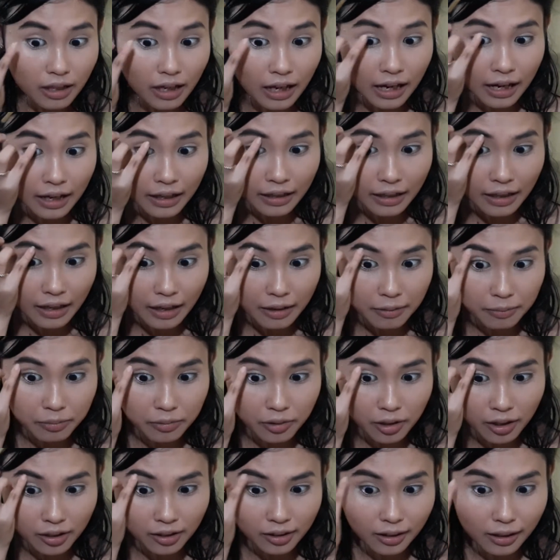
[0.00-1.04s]
I
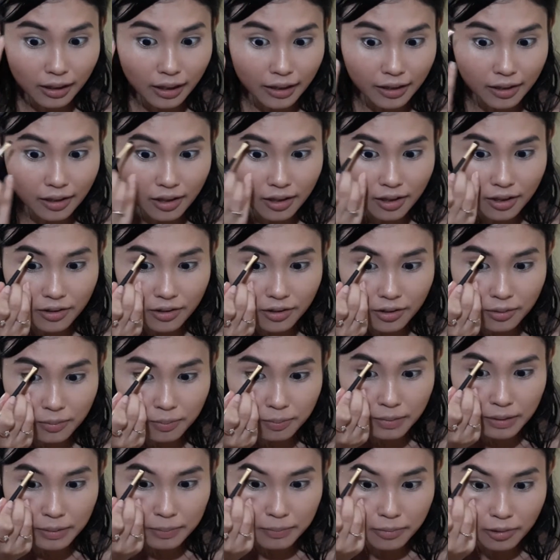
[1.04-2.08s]
am not like other
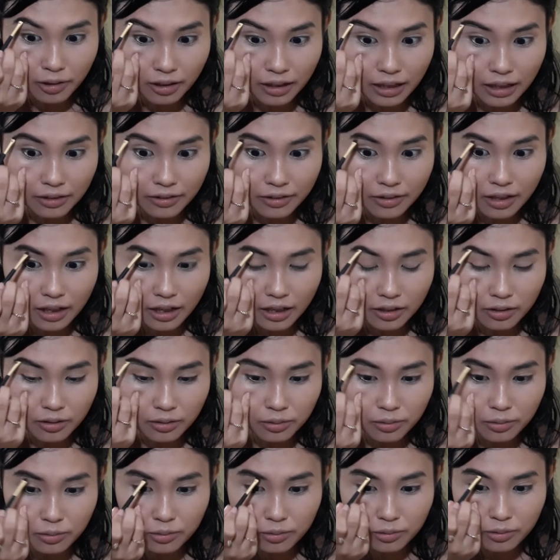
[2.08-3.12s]
people out there
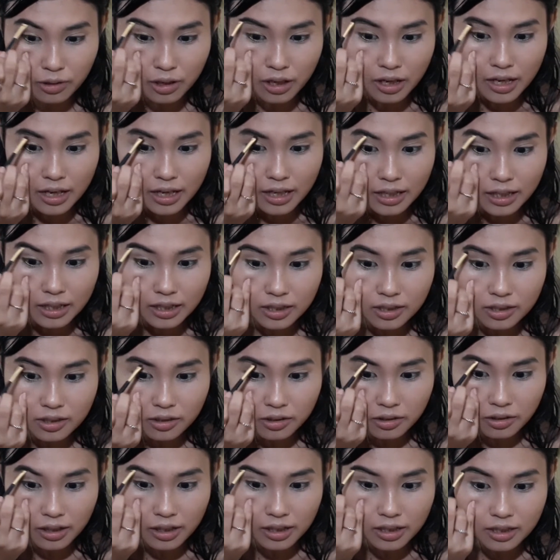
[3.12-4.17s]
who is
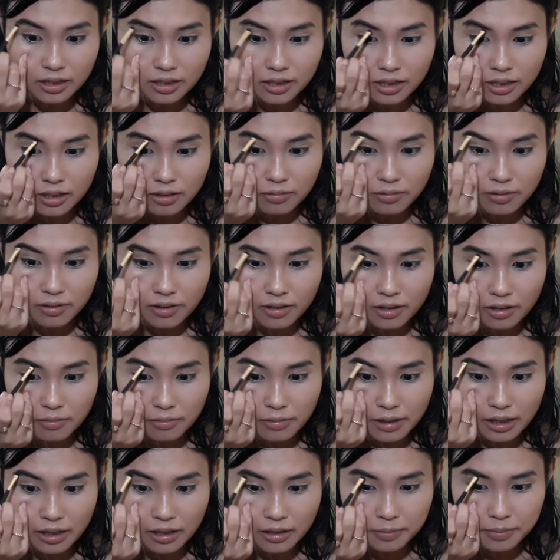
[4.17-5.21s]
crazy with their
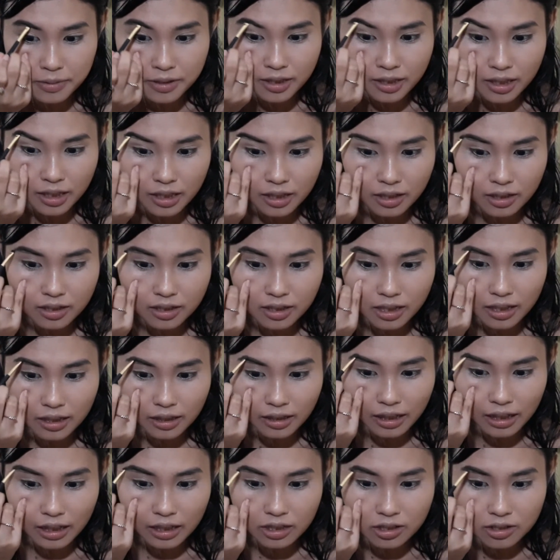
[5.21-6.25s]
makeup skills and
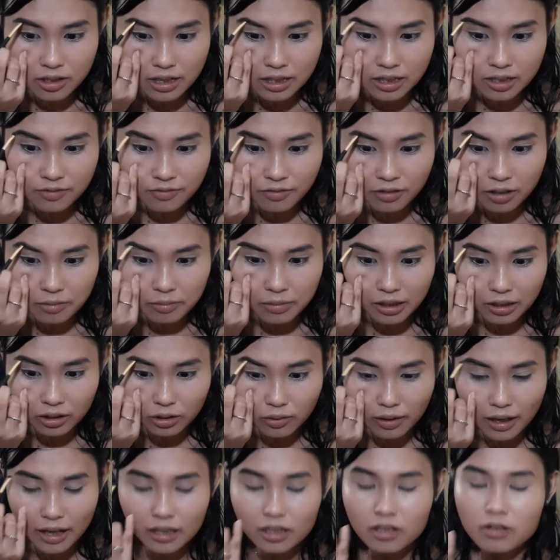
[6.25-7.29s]
can transform
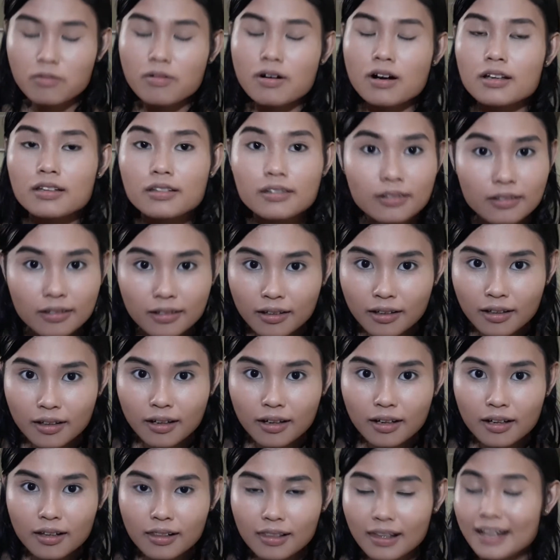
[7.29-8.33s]
into anyone.
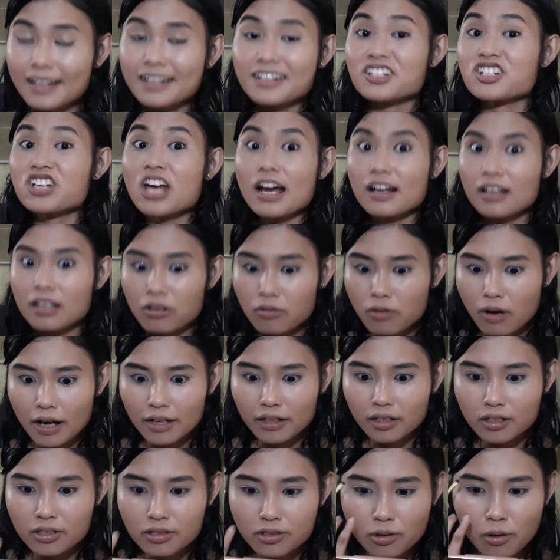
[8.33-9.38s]
Like Jackie
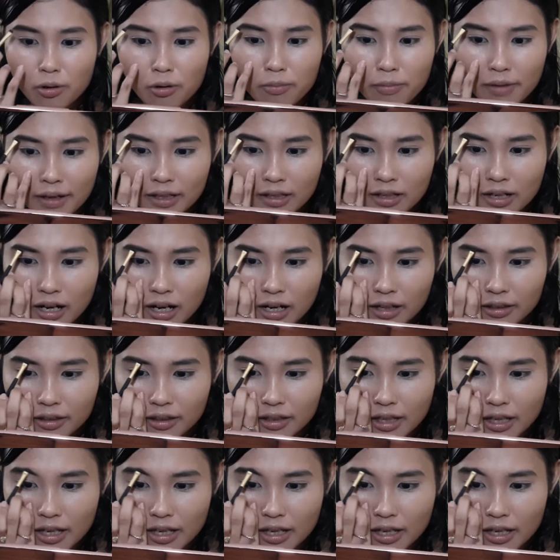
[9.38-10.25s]
Wires, oh my god.